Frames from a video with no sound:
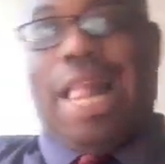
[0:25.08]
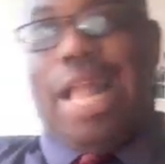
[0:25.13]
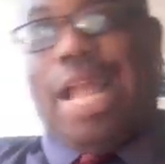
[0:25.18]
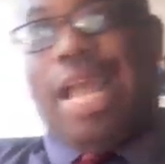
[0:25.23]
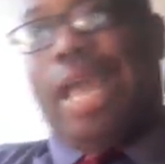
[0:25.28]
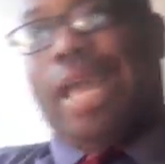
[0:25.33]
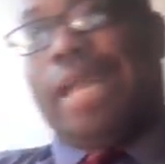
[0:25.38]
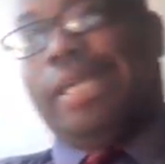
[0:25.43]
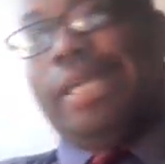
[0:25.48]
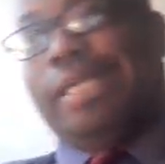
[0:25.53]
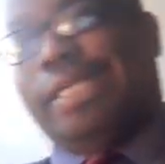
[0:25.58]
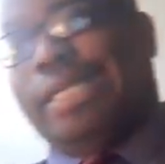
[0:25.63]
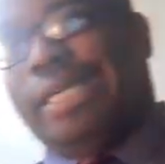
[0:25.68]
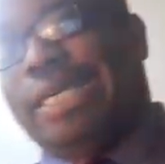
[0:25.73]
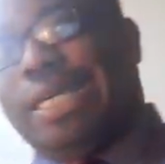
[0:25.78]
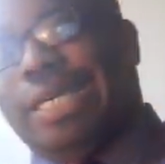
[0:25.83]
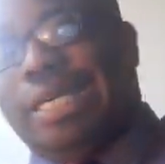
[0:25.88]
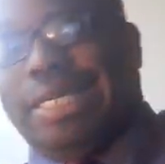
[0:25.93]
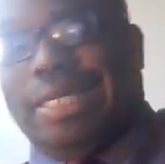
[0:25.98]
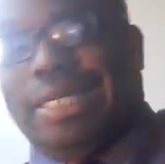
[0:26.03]
And
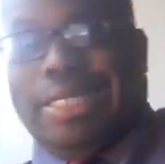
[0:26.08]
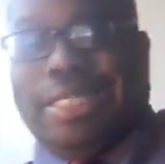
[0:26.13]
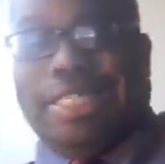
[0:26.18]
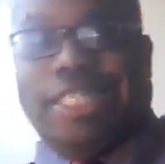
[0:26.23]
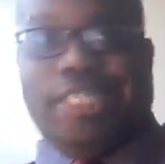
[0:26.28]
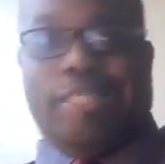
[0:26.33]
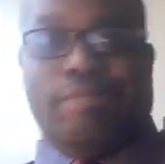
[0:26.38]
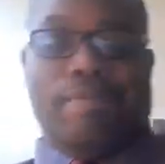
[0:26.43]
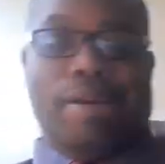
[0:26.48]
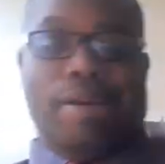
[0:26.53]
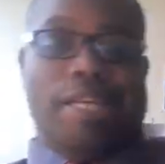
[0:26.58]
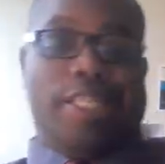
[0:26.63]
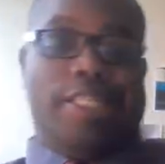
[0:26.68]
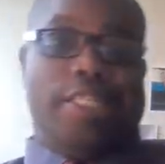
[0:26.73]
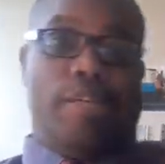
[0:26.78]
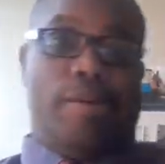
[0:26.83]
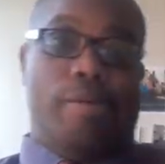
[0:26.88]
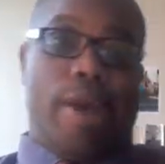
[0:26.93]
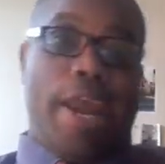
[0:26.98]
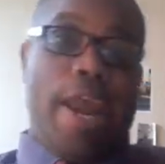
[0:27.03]
uh, this is my
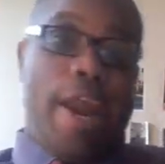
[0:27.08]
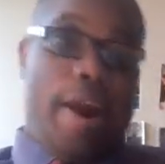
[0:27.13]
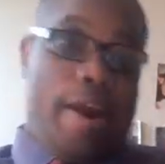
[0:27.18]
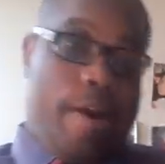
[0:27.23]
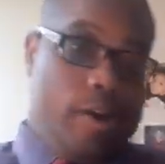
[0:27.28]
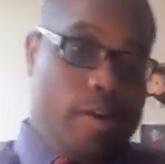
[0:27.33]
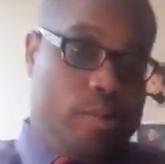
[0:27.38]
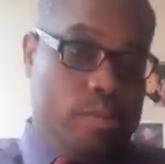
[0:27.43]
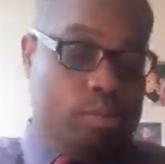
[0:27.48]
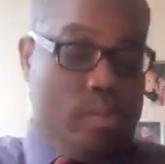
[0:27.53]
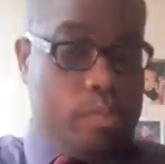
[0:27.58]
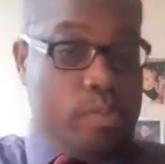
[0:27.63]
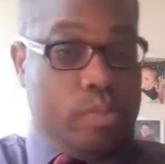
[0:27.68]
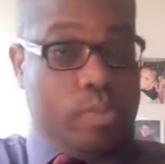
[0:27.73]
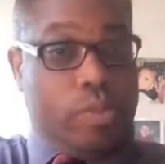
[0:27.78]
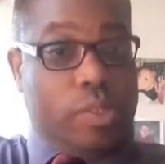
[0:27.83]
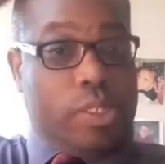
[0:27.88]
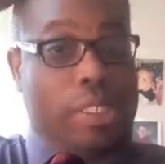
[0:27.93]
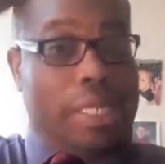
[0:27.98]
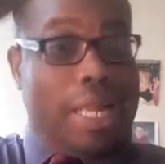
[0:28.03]
show here,
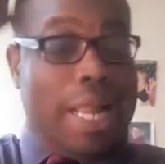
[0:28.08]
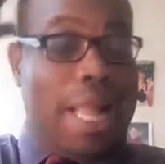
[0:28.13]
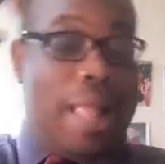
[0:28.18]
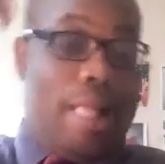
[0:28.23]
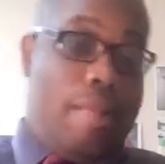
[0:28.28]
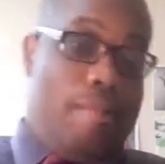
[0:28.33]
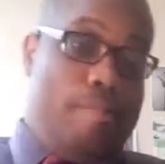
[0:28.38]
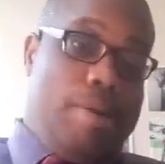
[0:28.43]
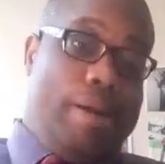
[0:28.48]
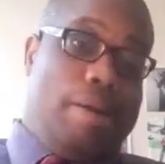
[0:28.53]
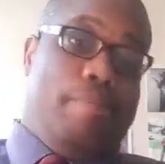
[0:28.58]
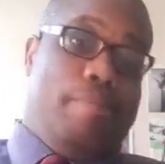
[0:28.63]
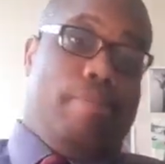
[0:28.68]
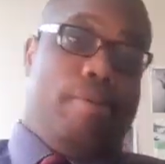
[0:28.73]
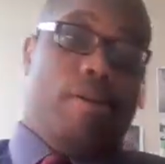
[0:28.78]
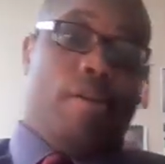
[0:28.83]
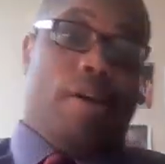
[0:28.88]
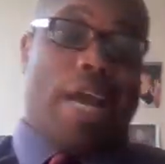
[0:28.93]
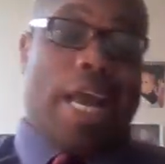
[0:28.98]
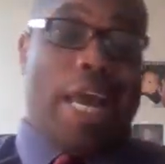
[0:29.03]
my
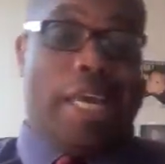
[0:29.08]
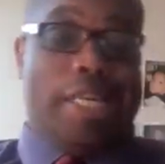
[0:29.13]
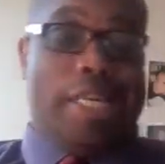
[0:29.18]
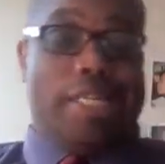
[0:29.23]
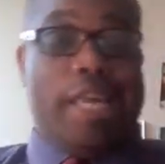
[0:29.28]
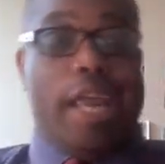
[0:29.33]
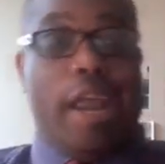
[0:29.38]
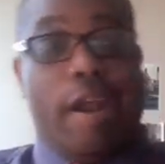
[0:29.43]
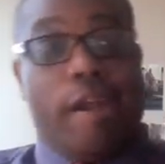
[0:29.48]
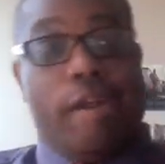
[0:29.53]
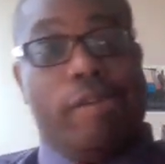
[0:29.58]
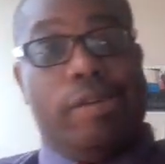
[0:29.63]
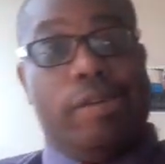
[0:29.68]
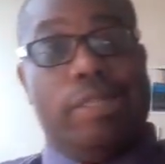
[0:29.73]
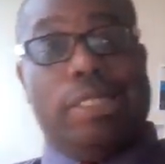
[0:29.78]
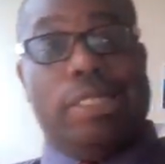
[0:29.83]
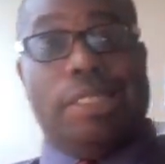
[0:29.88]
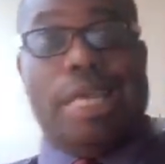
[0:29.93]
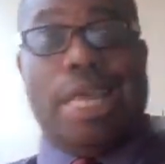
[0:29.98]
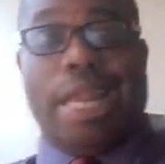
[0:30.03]
broadcast here
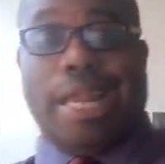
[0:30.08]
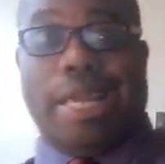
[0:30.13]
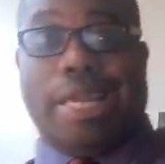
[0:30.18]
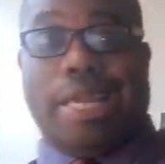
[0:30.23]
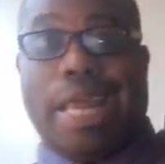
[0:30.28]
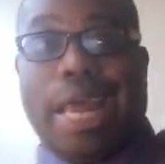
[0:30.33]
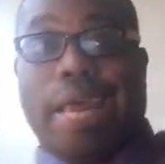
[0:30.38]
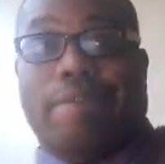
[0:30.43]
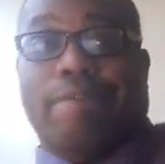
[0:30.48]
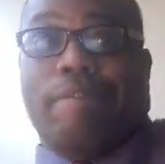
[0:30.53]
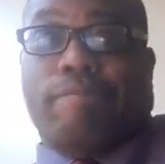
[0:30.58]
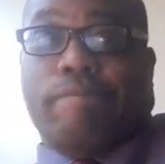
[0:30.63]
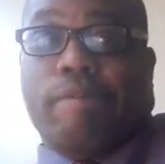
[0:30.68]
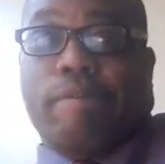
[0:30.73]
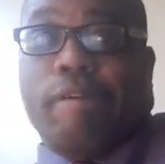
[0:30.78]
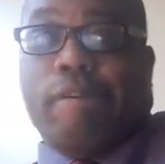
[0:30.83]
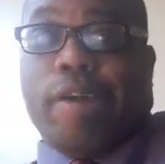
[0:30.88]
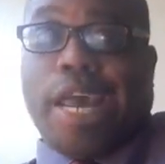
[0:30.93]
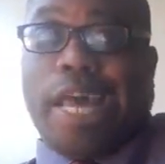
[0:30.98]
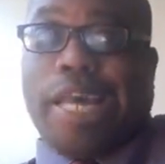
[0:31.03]
and title of the
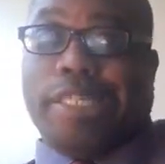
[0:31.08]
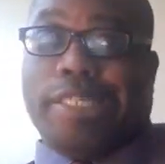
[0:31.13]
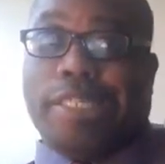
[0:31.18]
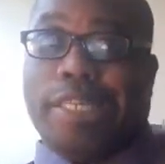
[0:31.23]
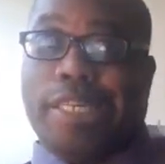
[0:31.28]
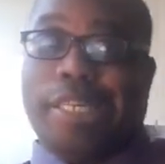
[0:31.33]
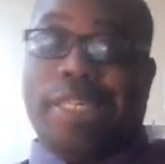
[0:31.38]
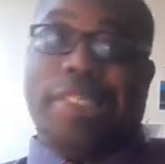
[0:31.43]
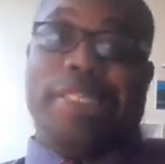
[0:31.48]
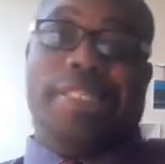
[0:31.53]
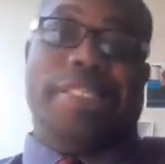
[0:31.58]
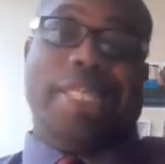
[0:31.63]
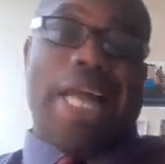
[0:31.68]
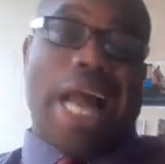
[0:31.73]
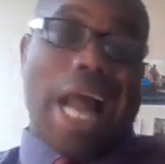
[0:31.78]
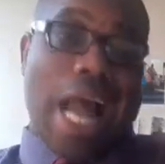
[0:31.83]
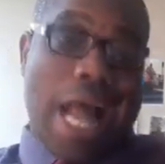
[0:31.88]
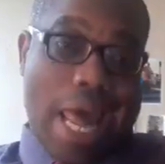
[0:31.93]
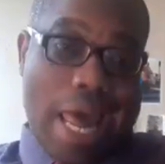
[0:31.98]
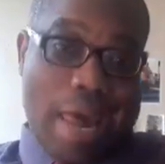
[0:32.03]
broadcast is
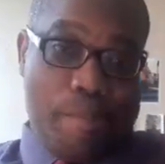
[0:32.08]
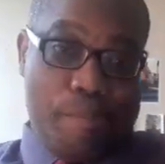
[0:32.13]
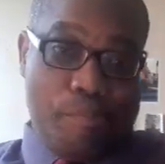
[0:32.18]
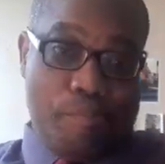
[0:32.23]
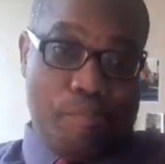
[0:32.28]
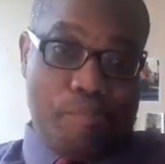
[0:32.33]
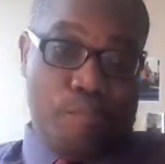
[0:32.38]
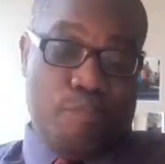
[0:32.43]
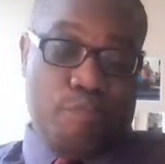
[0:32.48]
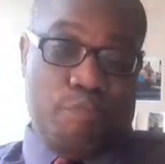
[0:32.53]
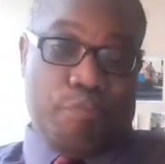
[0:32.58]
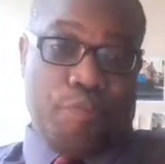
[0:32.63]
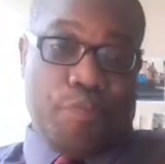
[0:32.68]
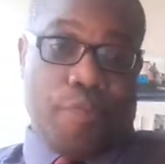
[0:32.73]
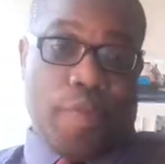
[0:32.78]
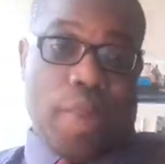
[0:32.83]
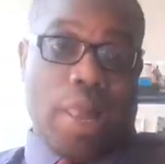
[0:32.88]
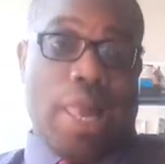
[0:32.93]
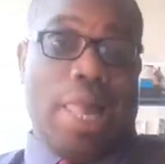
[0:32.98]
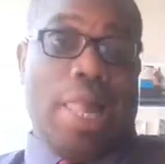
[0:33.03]
Time
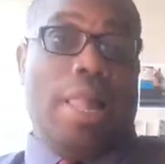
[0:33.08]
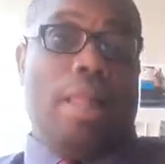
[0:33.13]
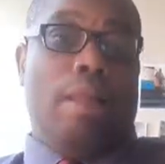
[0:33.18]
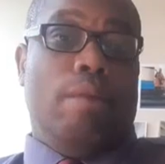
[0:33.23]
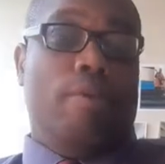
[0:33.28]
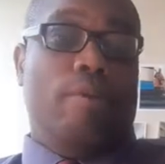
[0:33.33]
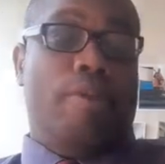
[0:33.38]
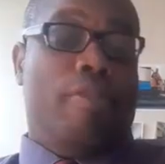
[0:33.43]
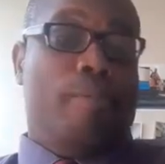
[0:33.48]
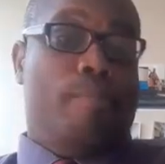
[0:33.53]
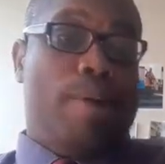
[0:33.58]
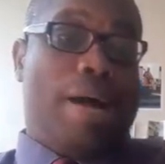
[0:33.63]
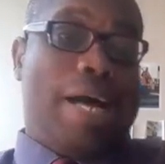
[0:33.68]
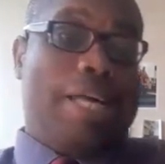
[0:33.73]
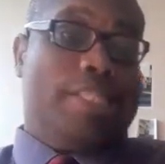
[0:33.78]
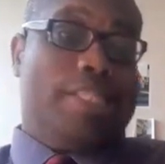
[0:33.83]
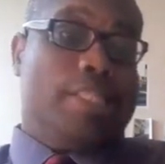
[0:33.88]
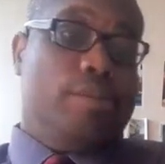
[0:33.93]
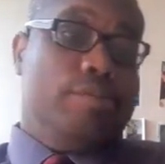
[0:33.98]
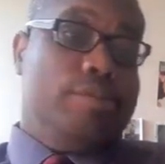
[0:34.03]
with
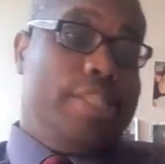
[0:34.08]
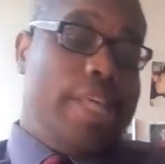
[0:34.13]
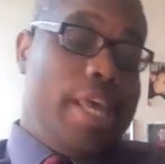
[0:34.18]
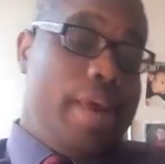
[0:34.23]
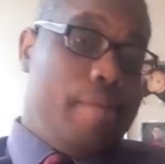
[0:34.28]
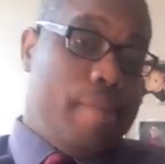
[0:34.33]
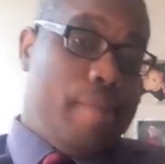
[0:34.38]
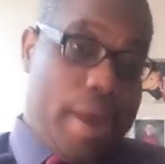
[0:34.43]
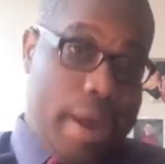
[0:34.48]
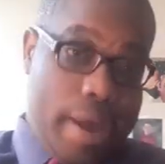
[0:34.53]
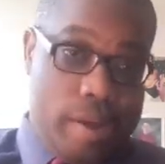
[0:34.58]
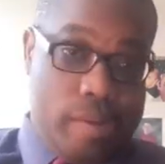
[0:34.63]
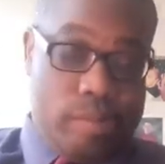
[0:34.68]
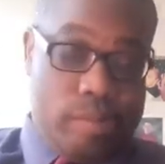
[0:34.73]
Apostle Tidwell.